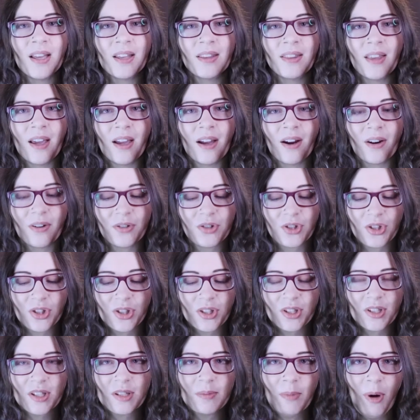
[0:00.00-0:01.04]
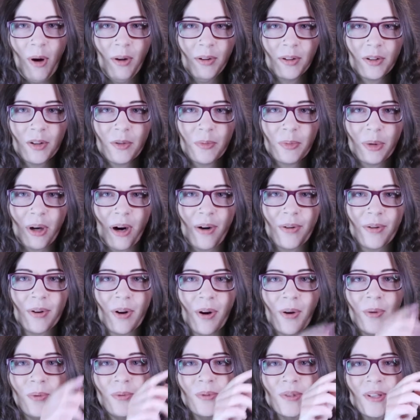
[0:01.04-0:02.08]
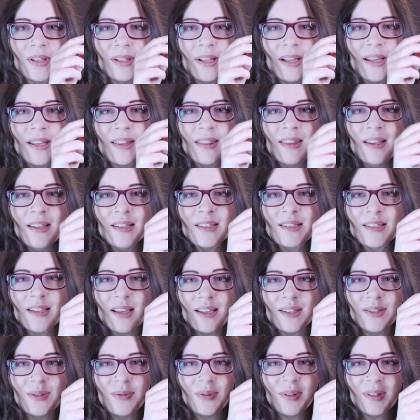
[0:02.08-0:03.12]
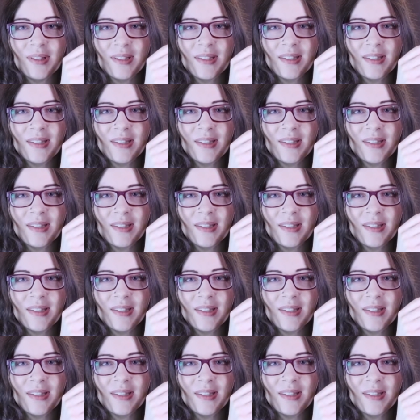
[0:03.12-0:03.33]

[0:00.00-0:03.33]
They are just small little brown cones like this, as you can